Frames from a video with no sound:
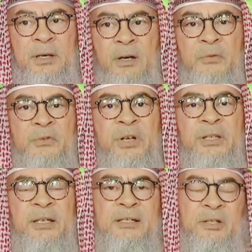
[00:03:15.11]
of
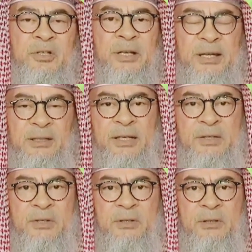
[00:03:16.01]
treating such an
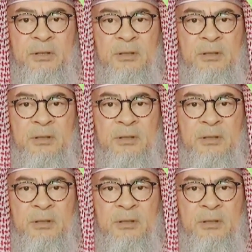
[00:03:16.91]
illness.